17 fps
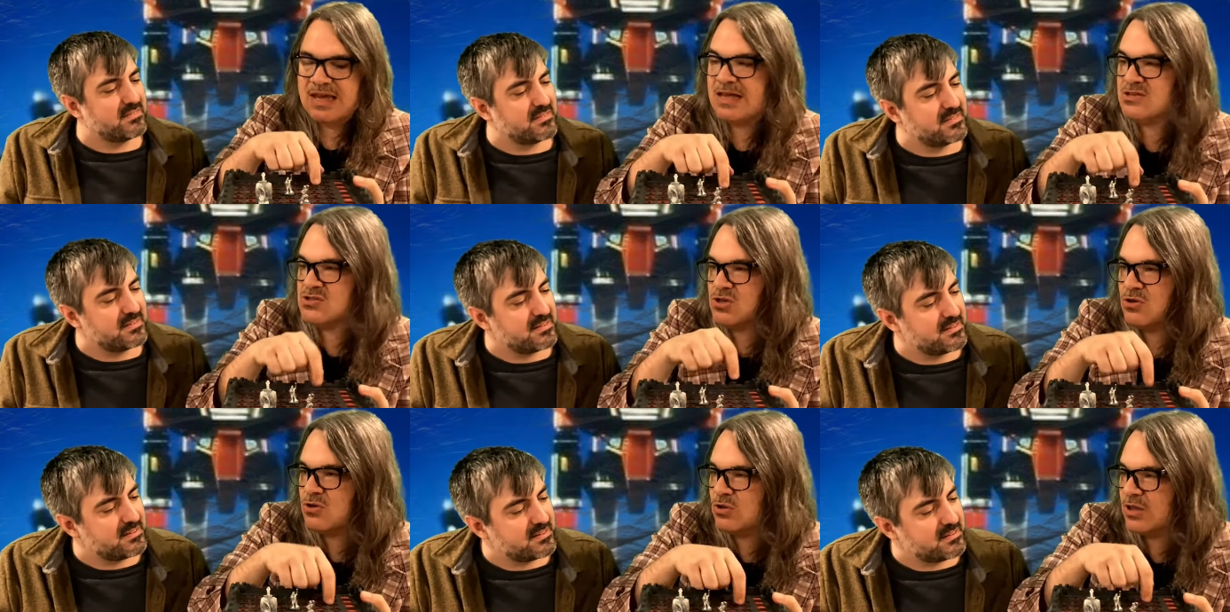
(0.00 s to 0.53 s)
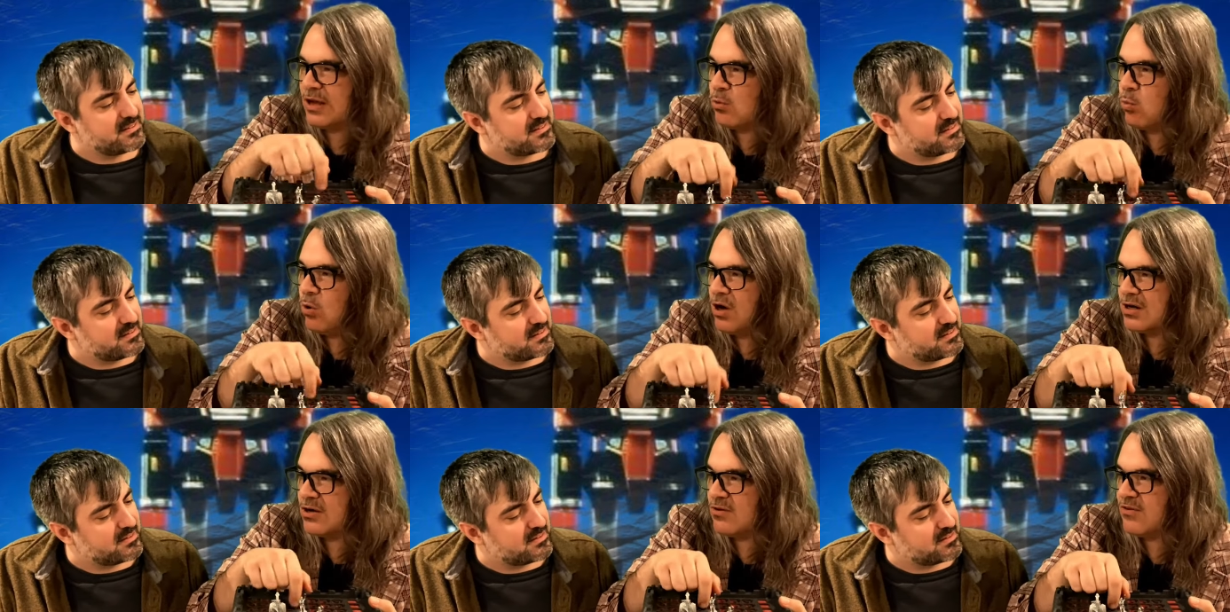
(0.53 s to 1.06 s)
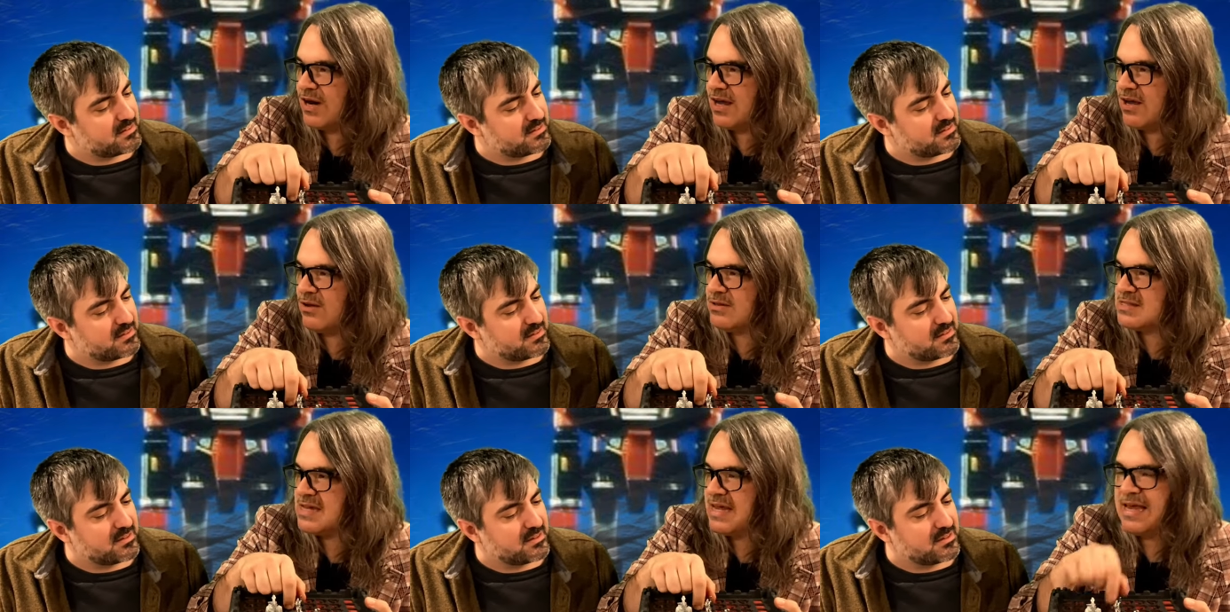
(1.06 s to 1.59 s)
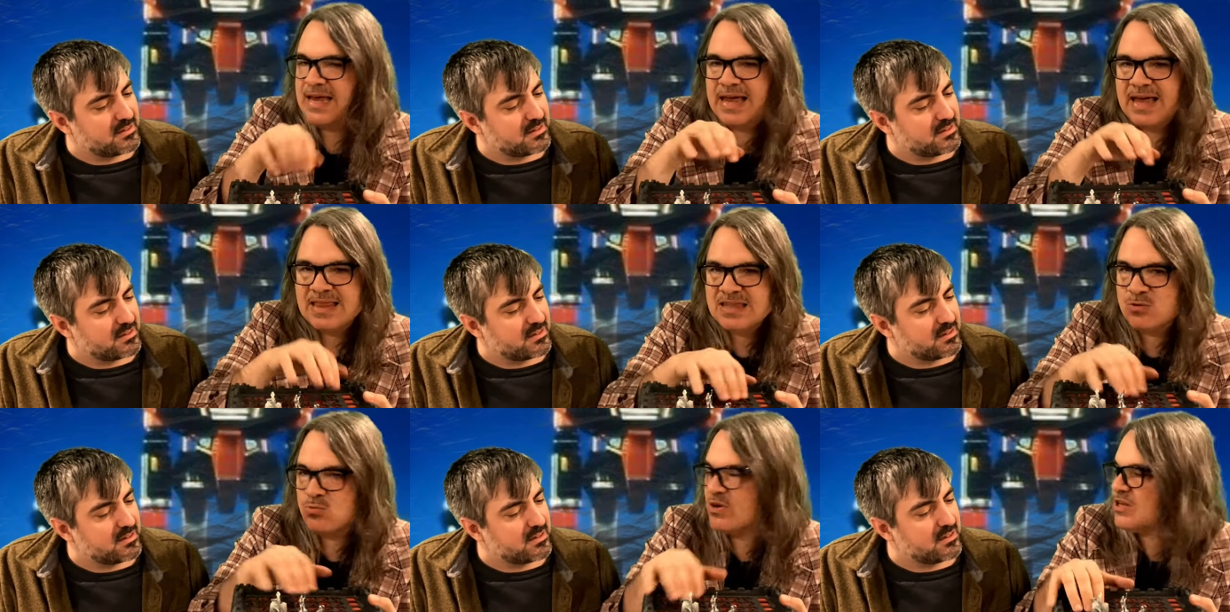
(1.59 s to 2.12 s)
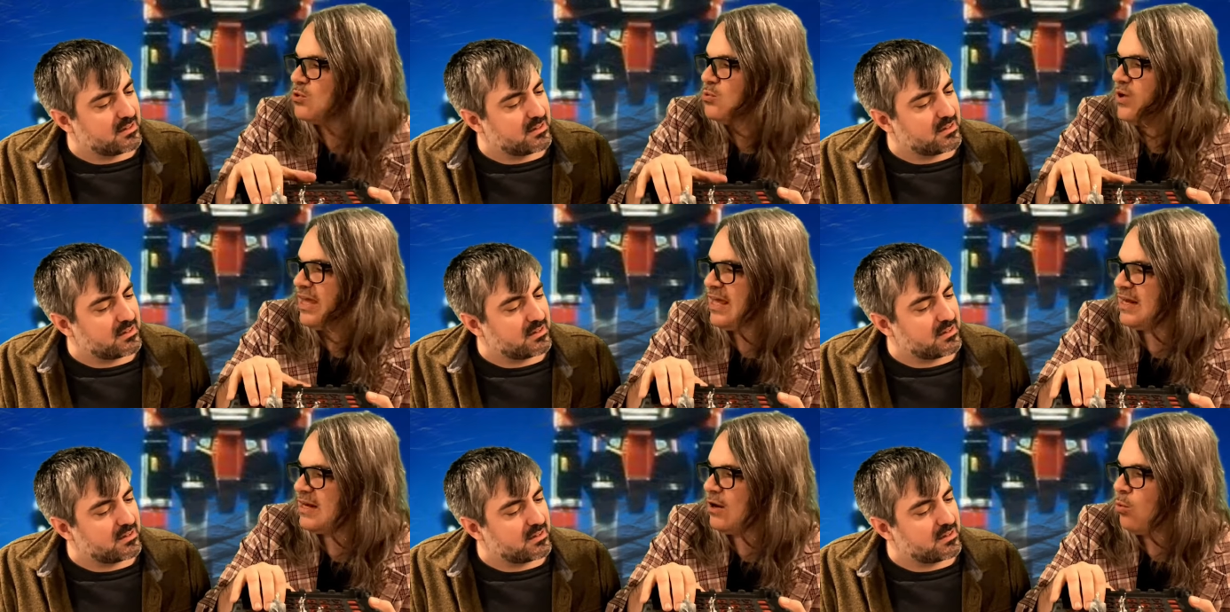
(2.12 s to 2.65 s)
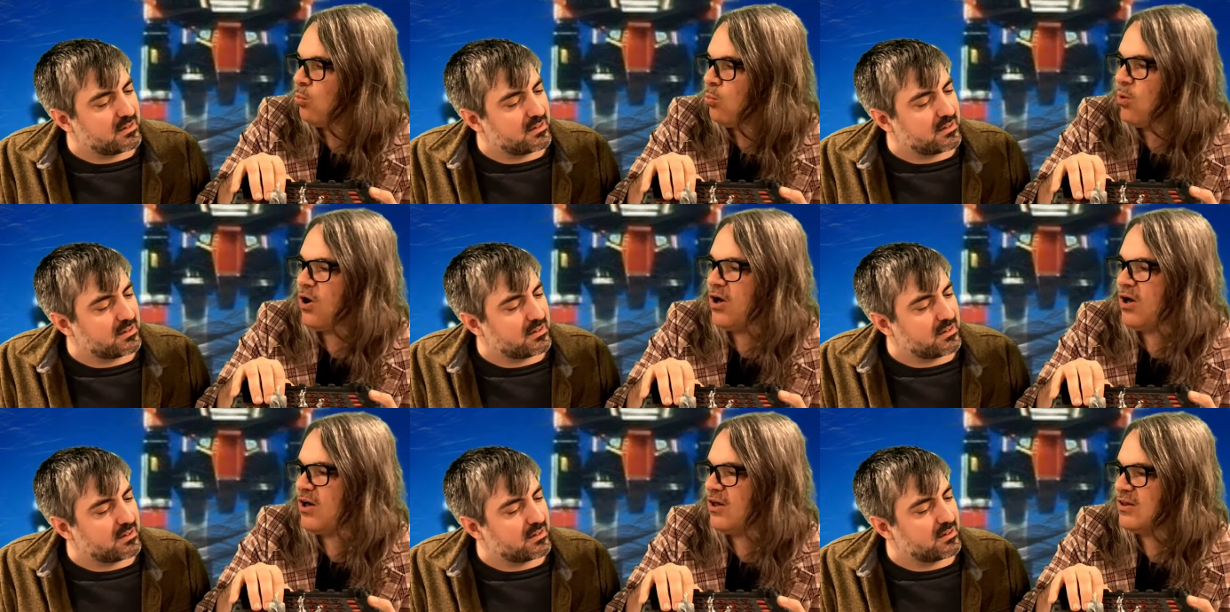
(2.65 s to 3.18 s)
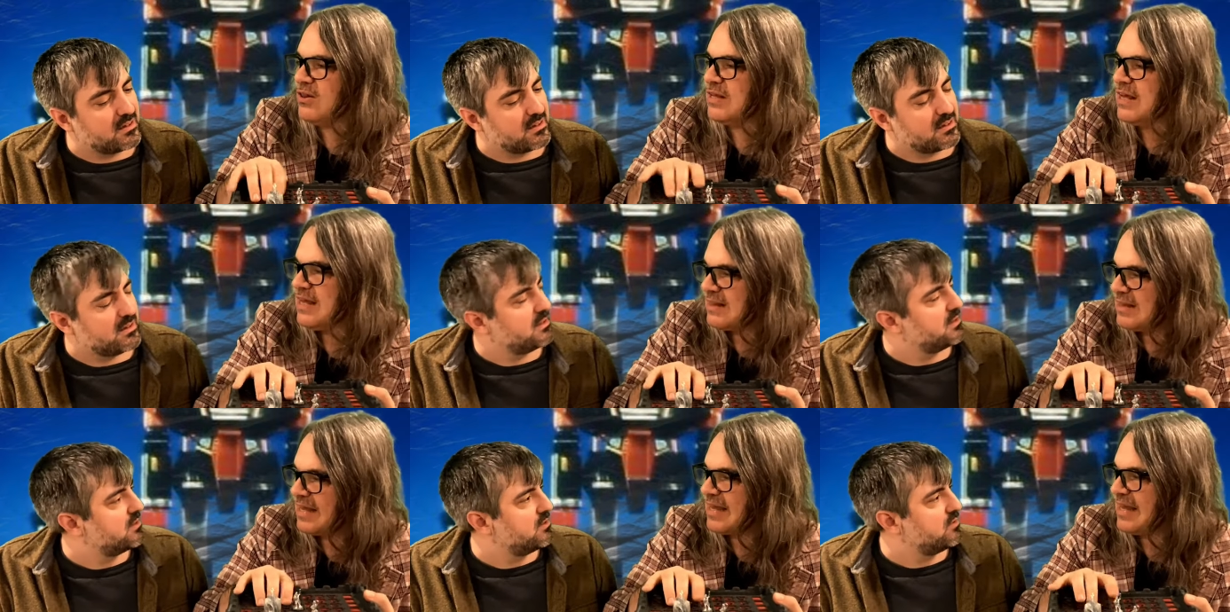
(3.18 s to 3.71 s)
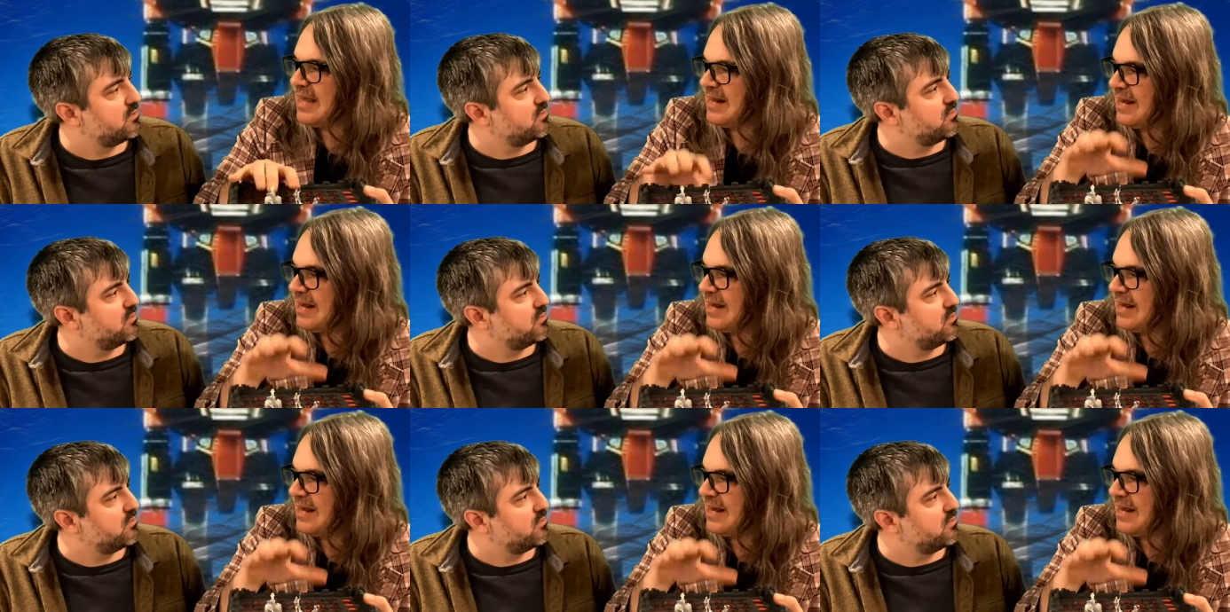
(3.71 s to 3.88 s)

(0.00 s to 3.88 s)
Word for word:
Speaker 1: And so you like walk around, and then when you hit a wall, like it,